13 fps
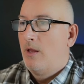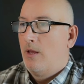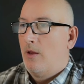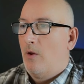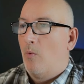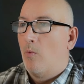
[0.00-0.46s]

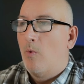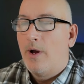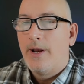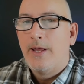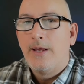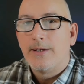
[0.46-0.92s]

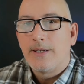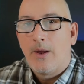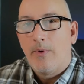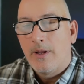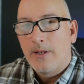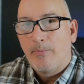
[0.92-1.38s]
one is I
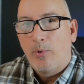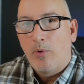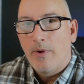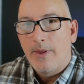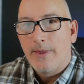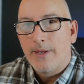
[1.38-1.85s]
want to
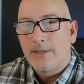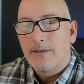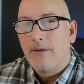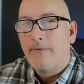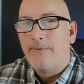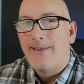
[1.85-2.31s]
deploy this
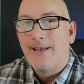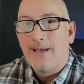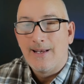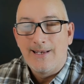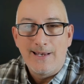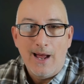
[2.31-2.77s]
via a
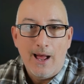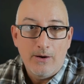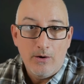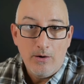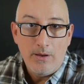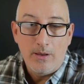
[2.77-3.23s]

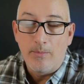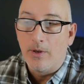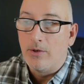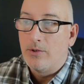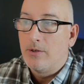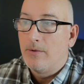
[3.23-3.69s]
Docker image.